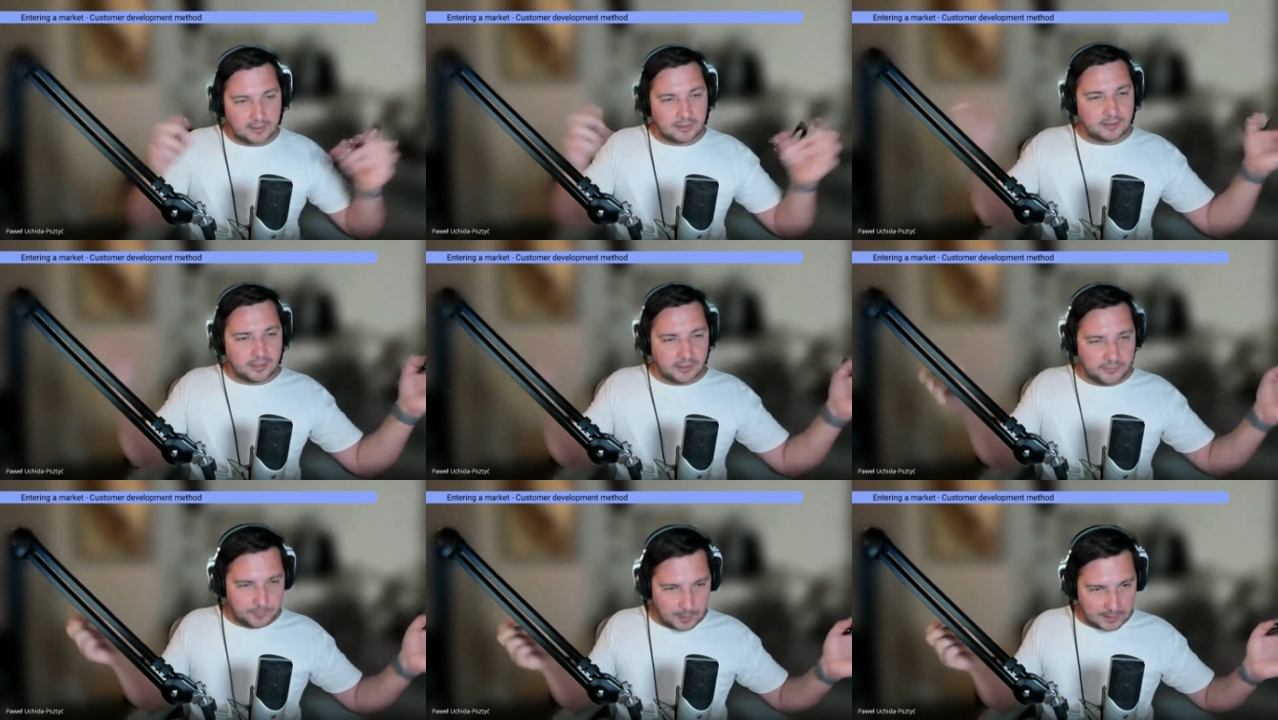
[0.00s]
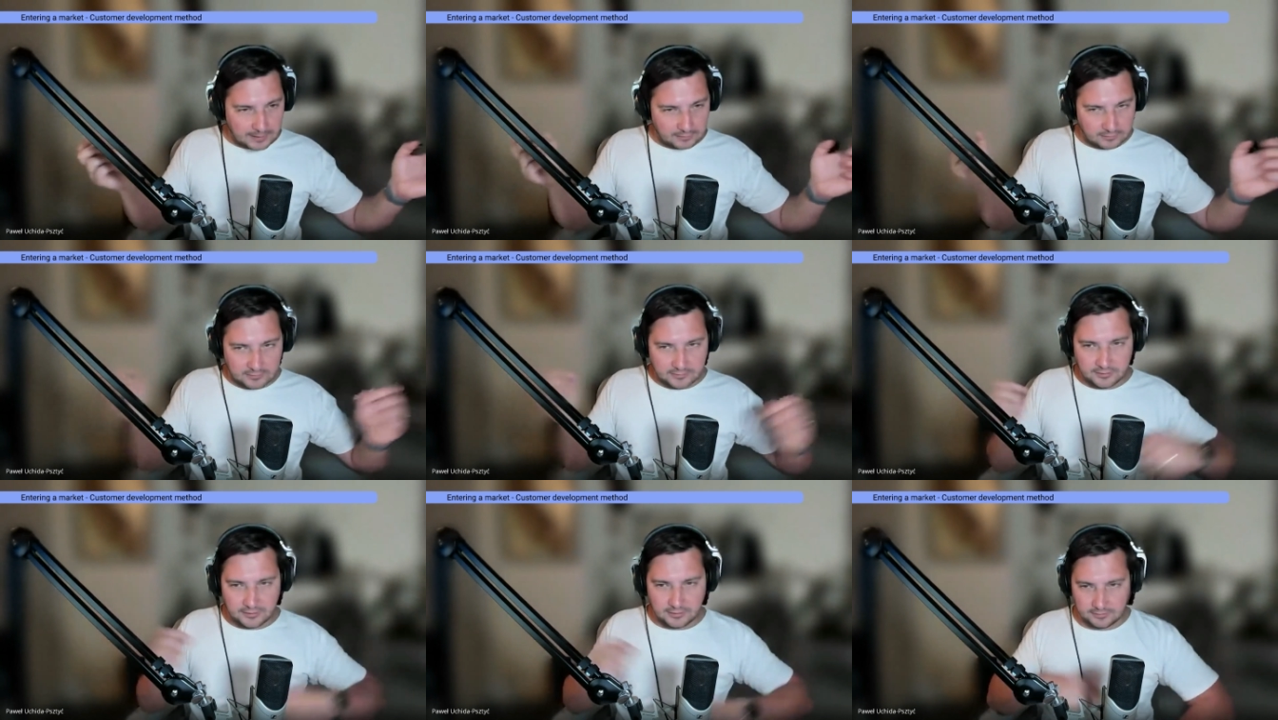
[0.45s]

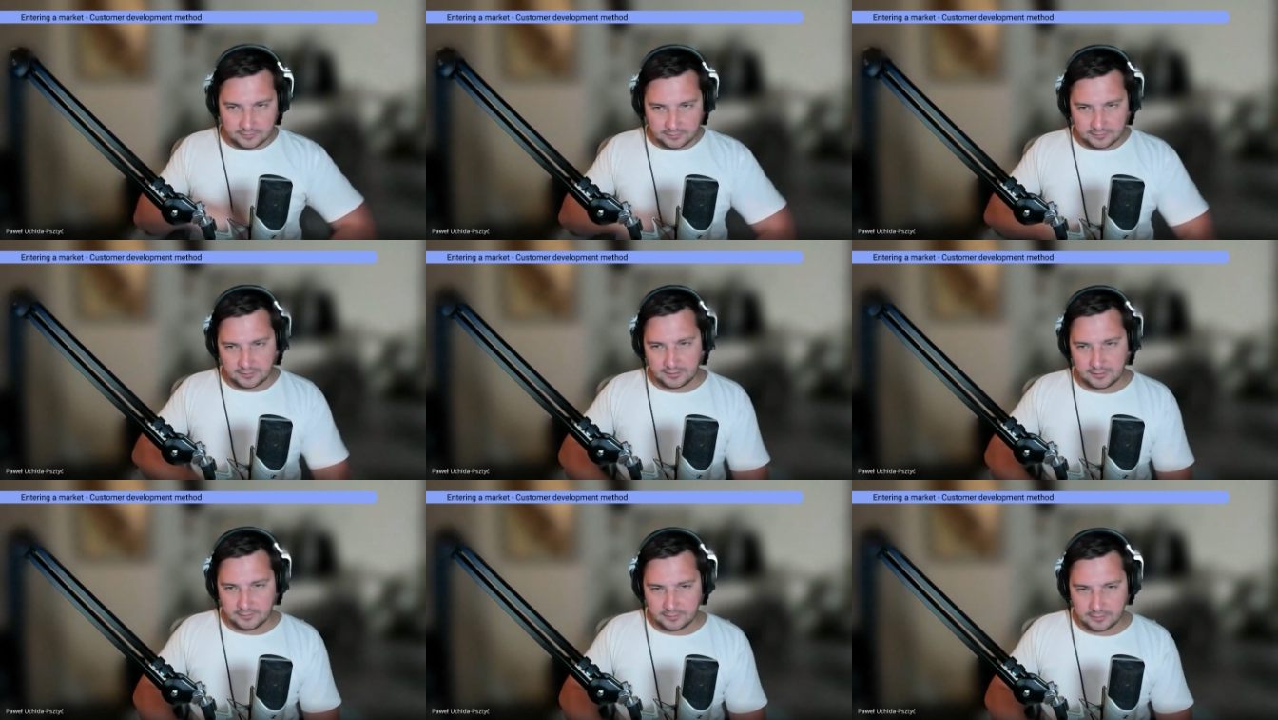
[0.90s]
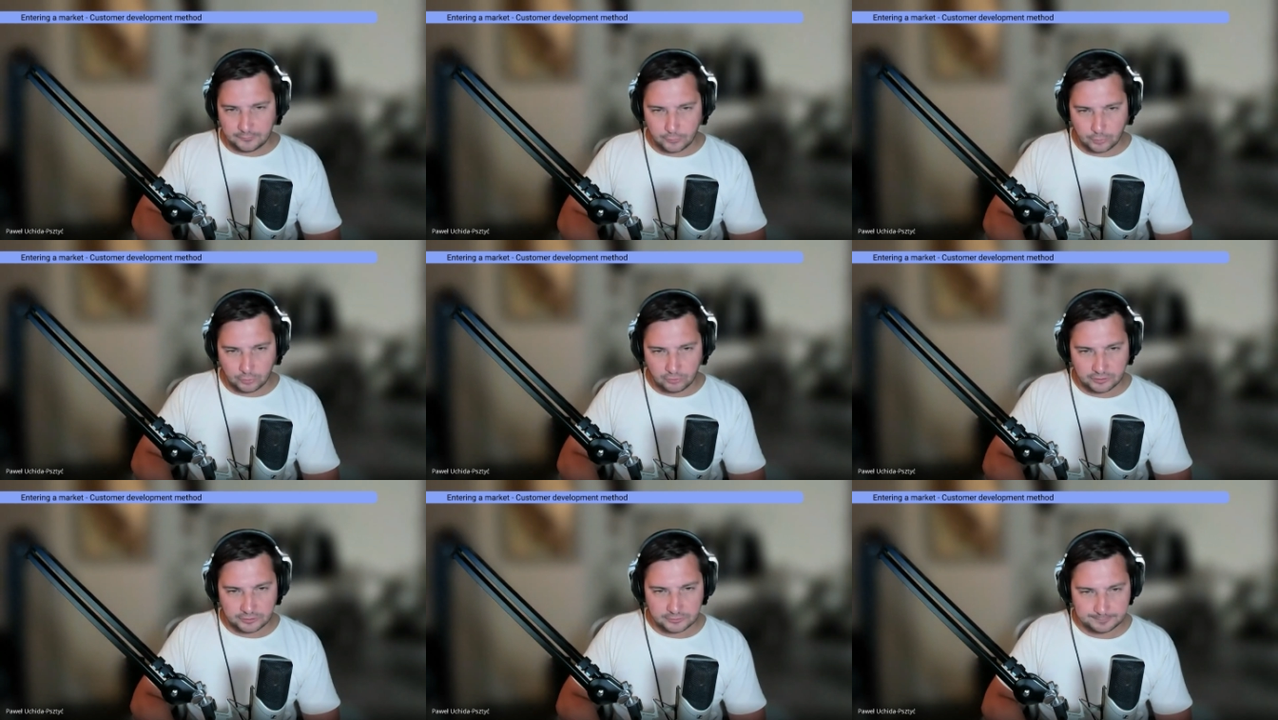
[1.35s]
expand in the
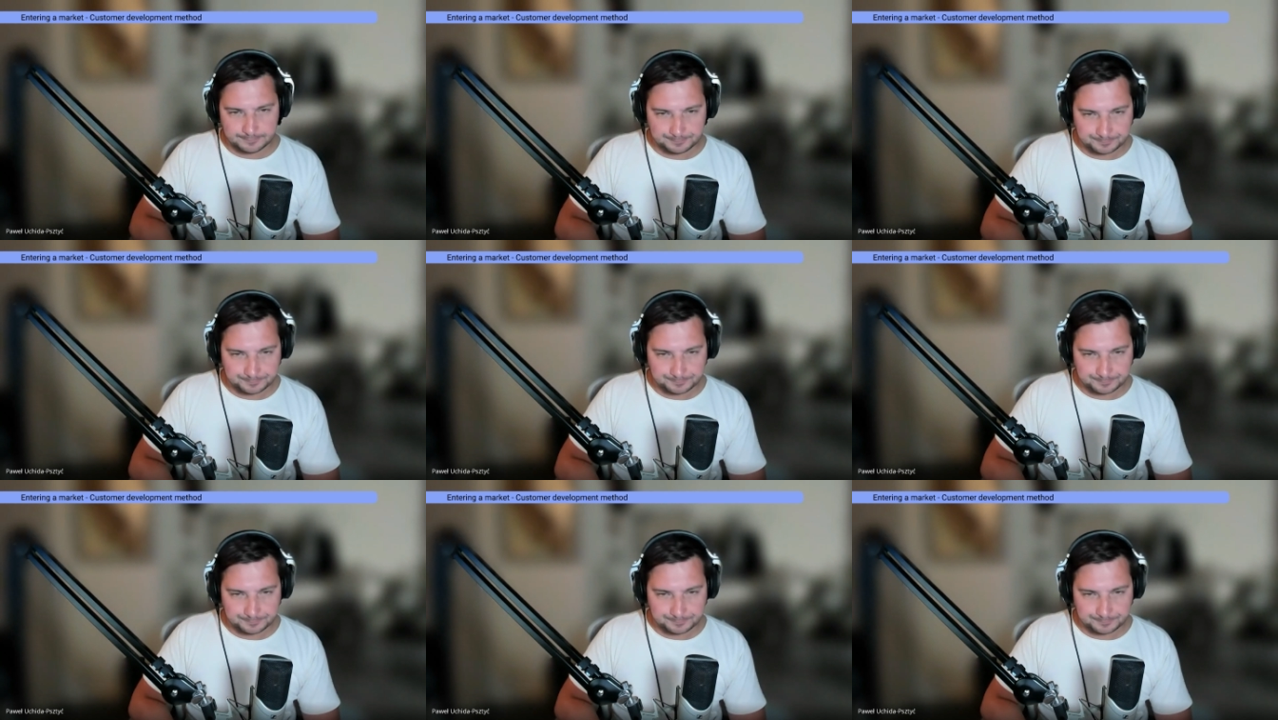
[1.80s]
future.